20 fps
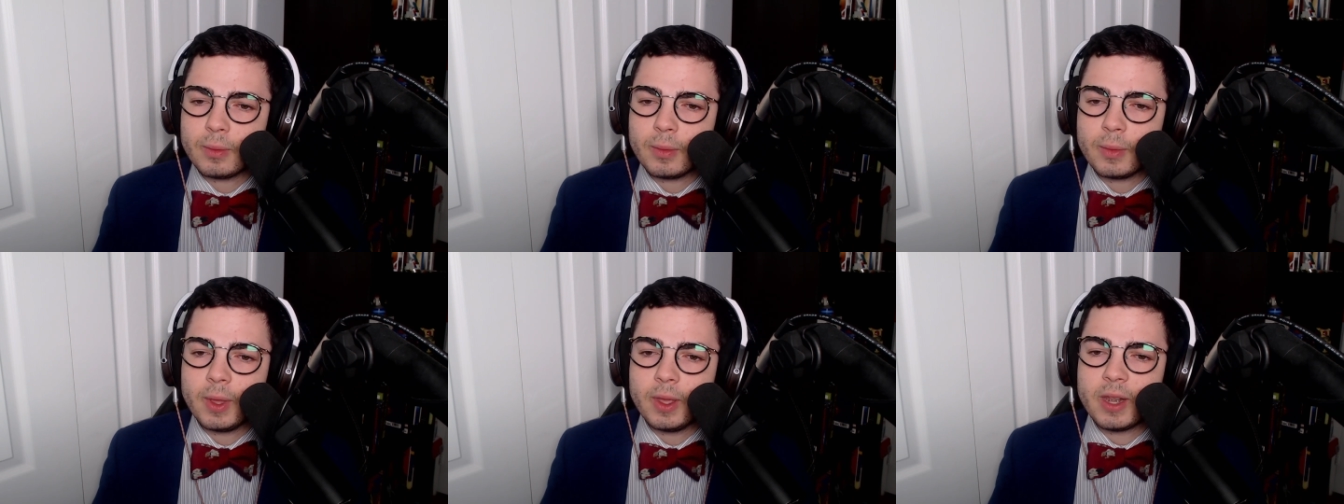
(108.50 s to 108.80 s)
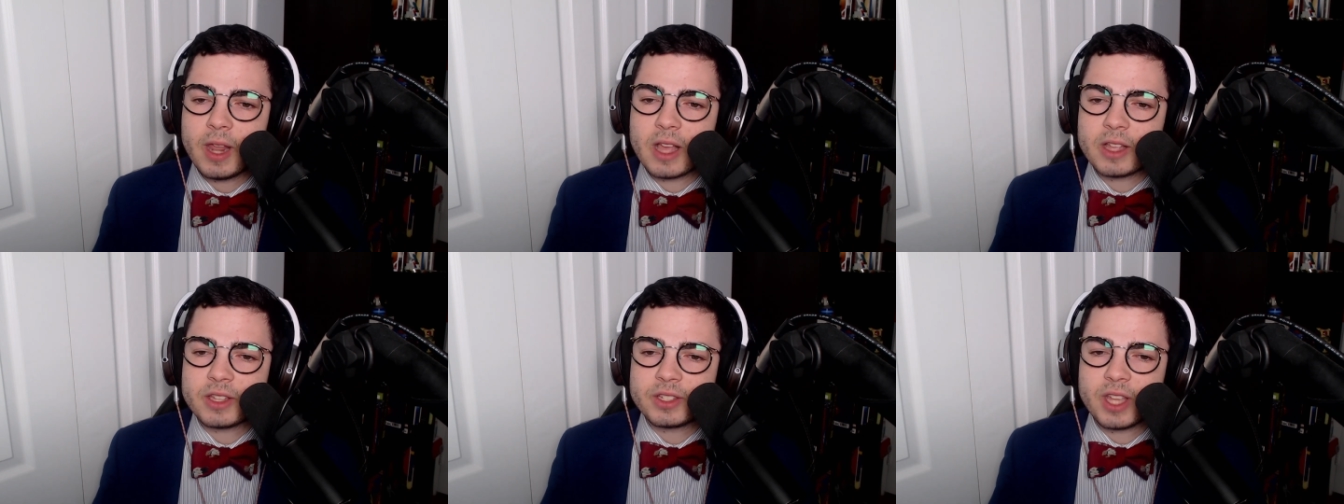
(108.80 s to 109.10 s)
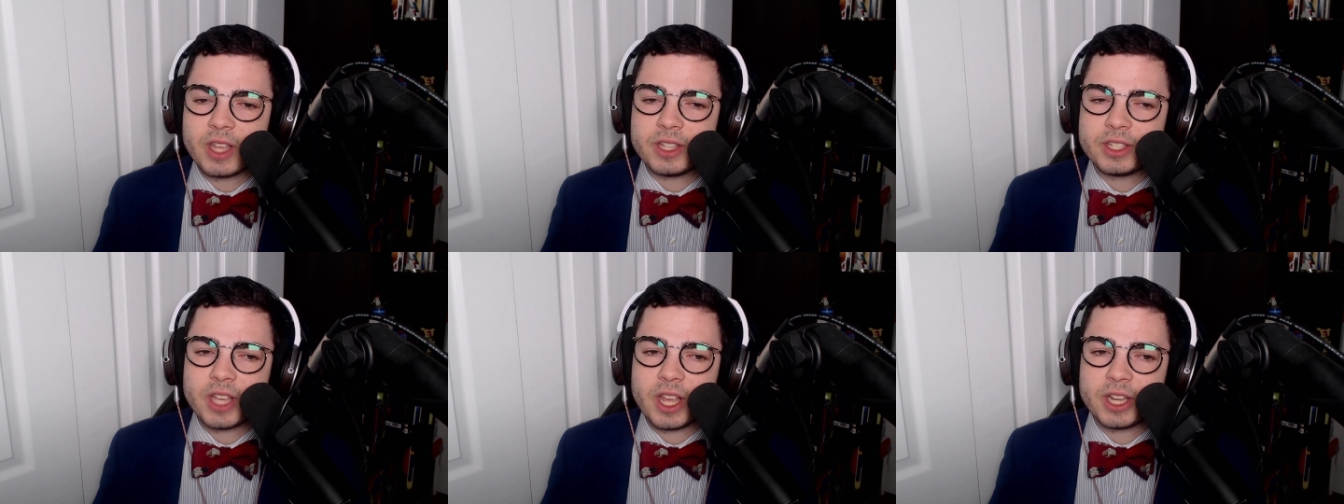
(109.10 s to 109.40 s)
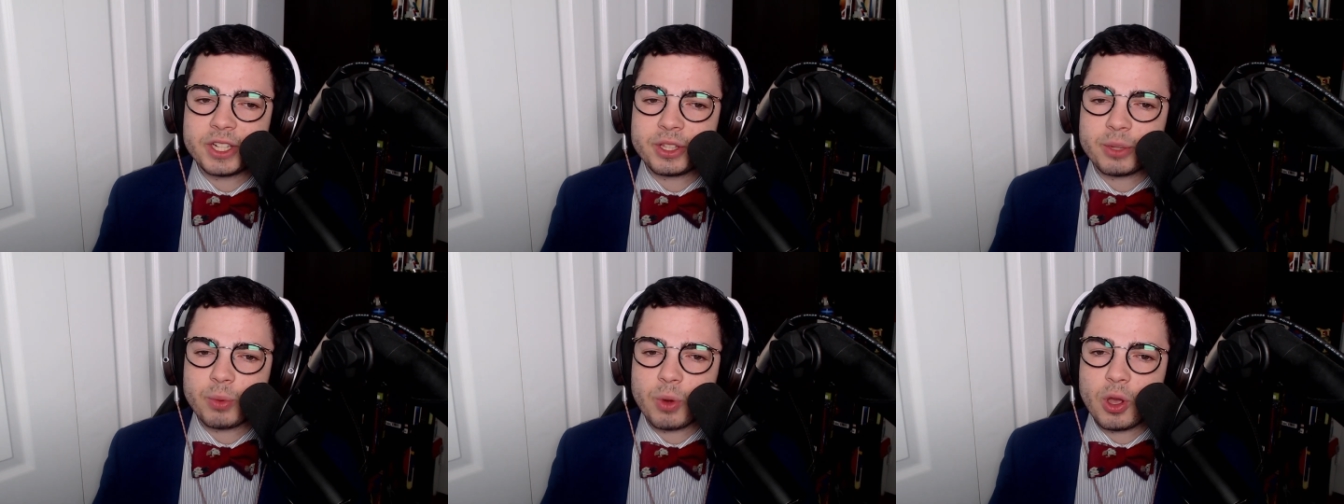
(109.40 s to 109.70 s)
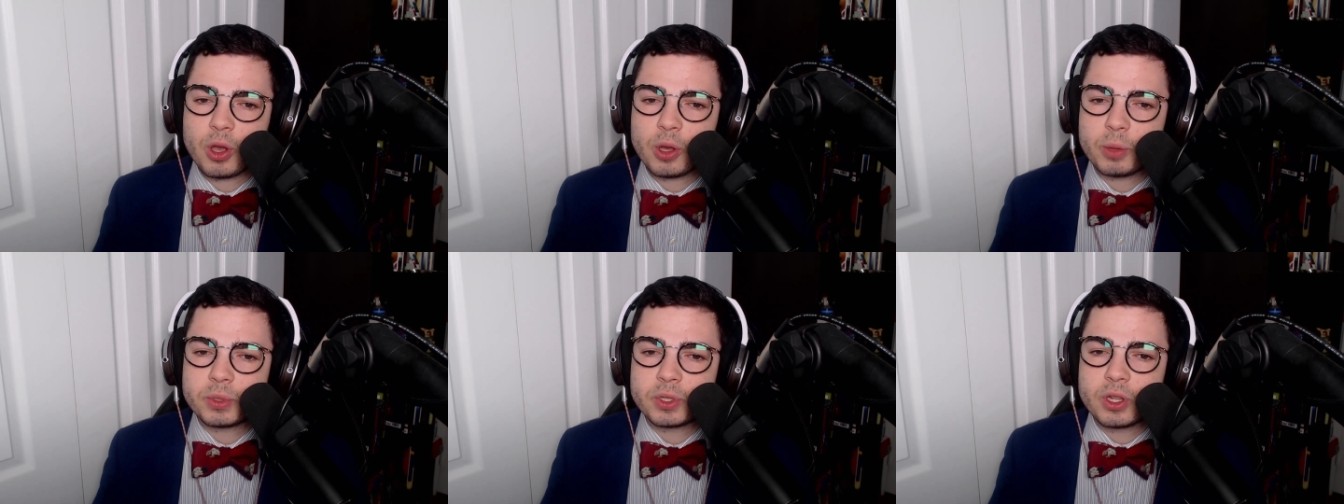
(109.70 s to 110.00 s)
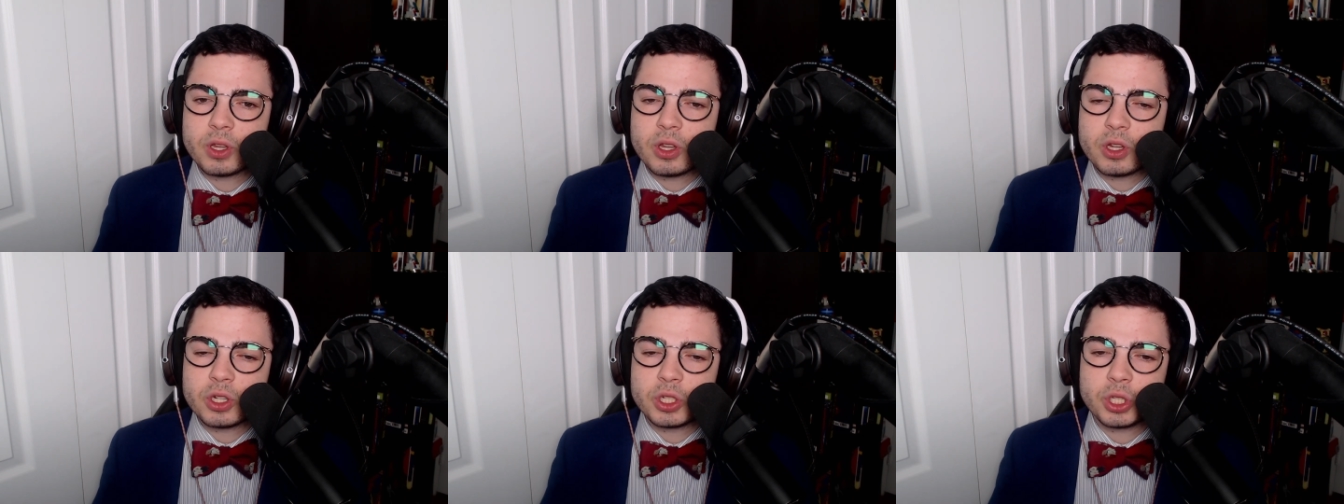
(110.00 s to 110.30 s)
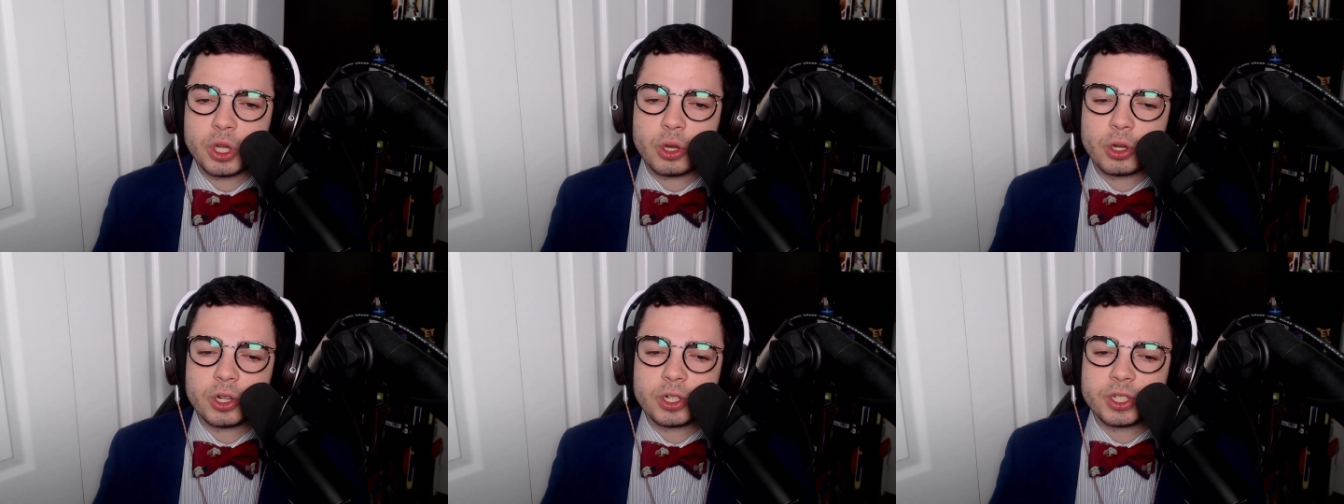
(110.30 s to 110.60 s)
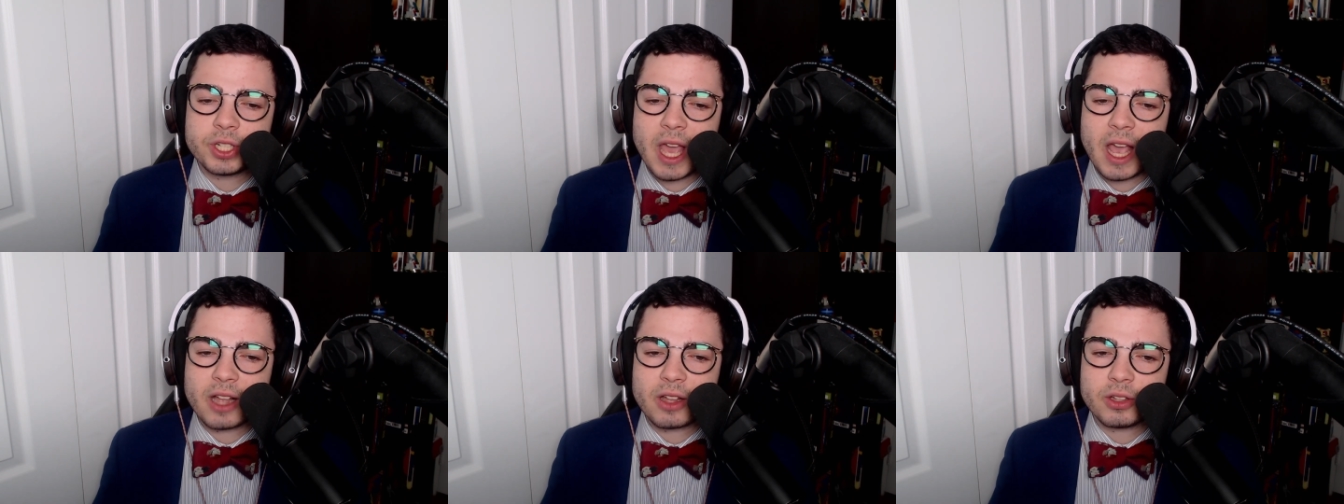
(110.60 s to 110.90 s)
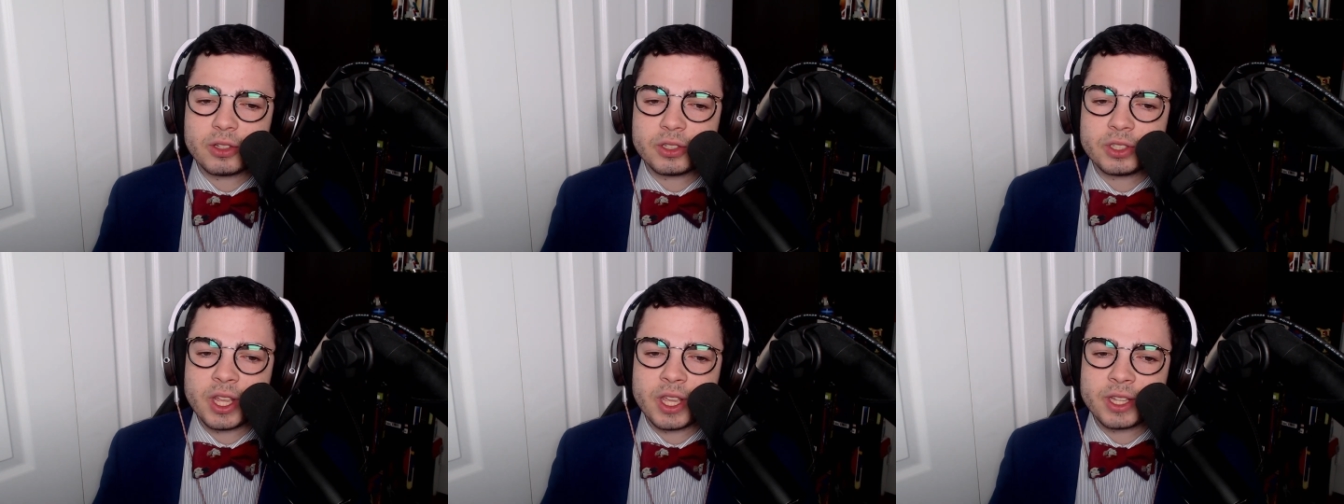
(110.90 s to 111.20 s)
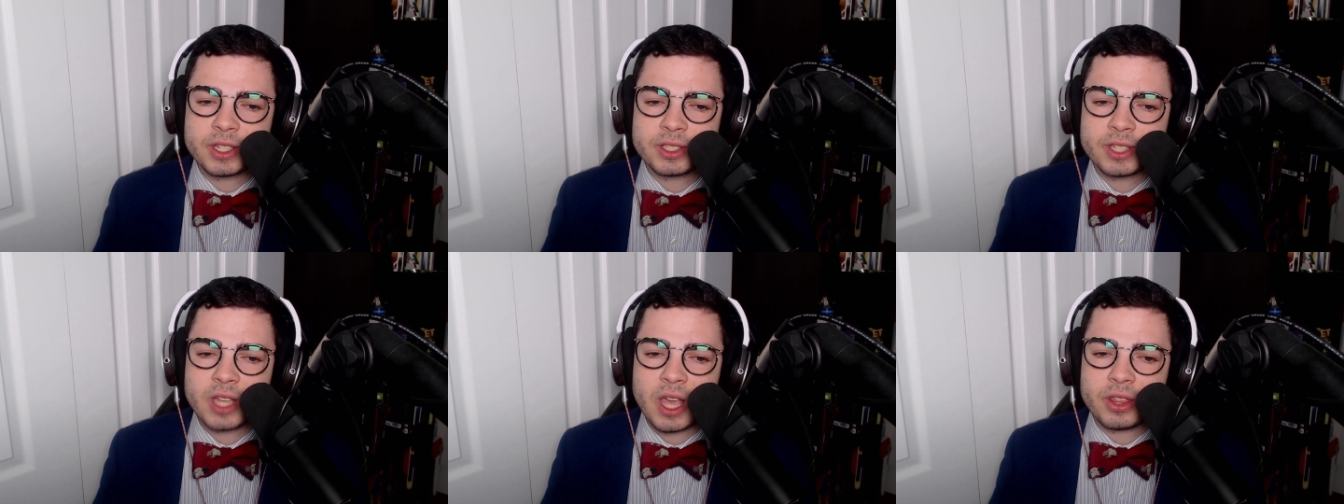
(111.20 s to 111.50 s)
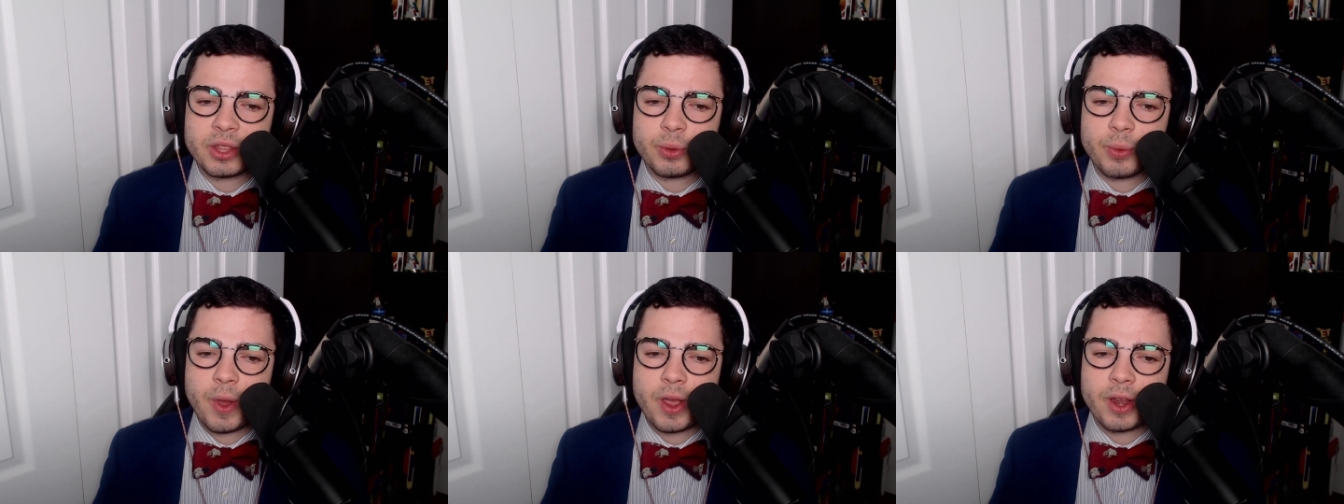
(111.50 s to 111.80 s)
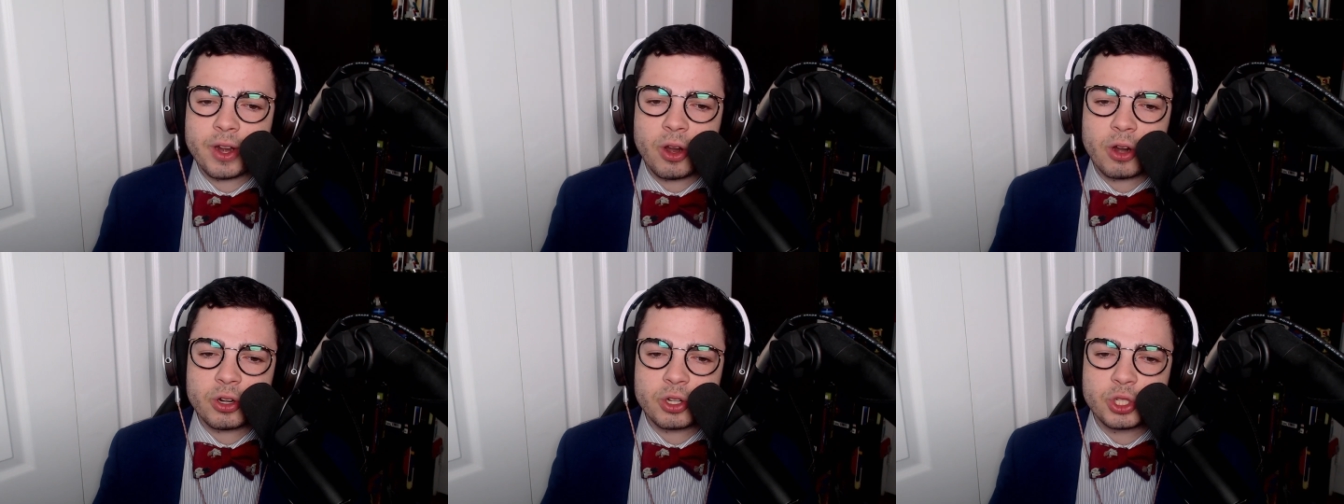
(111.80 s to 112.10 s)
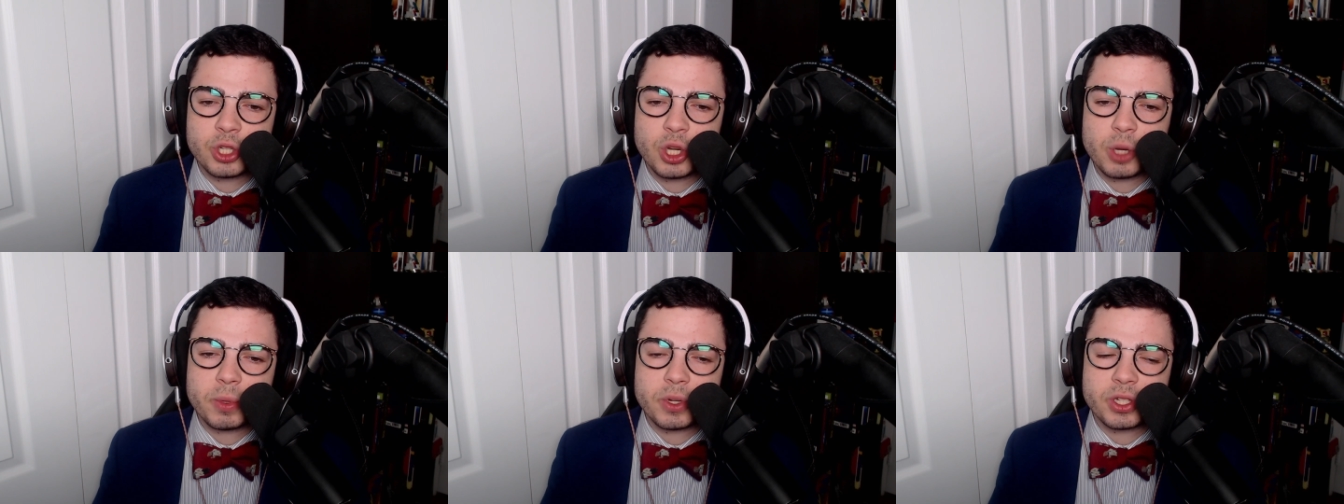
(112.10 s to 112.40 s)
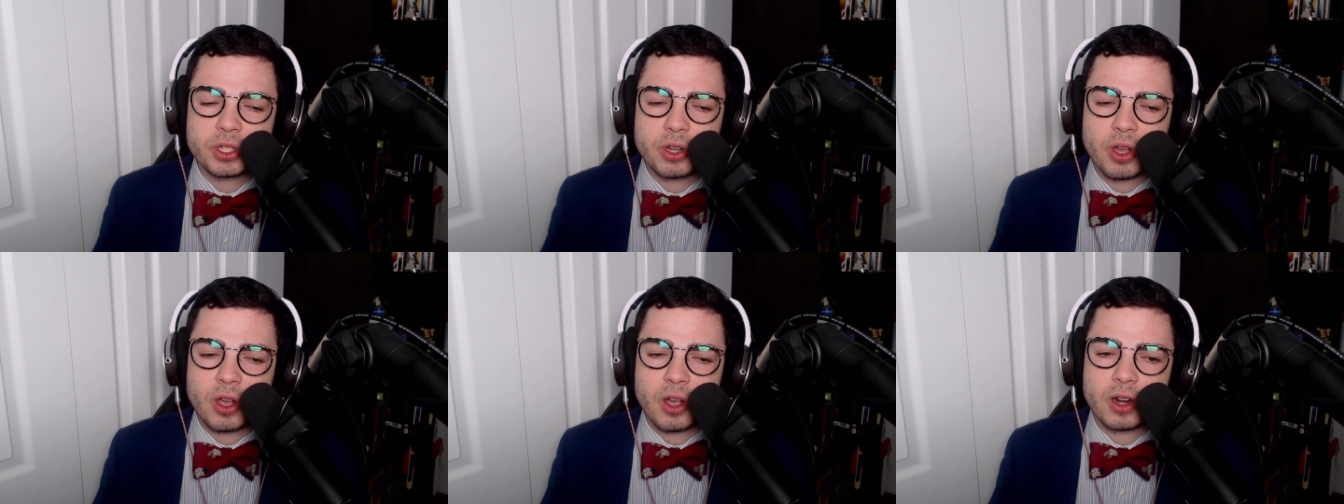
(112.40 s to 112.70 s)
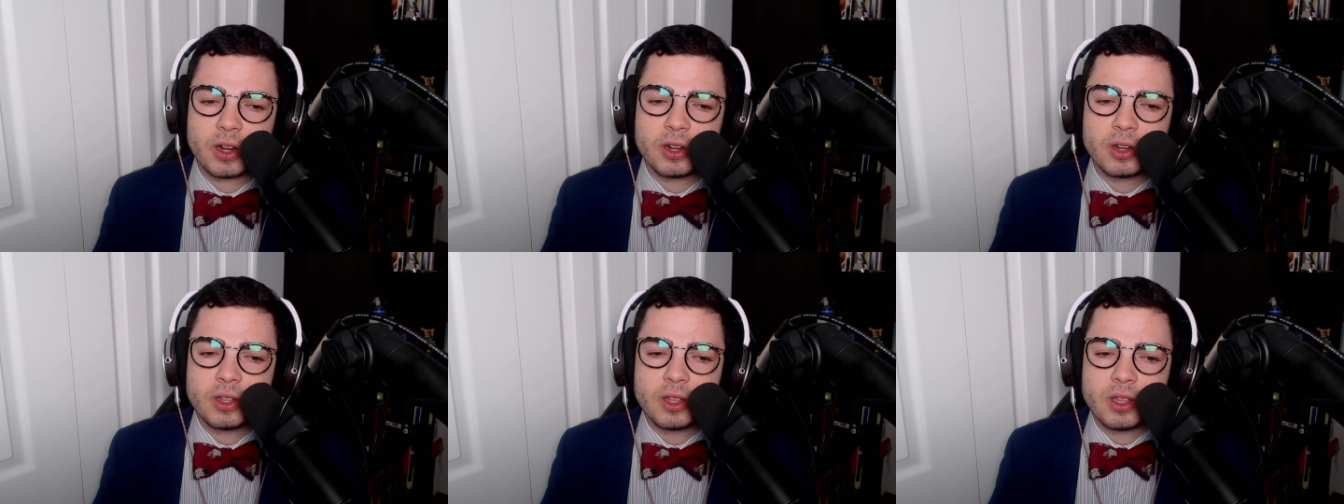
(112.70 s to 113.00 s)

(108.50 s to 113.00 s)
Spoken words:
And now sends Edge to the ropes. Shoulder tackle takes down the Rated R superstar.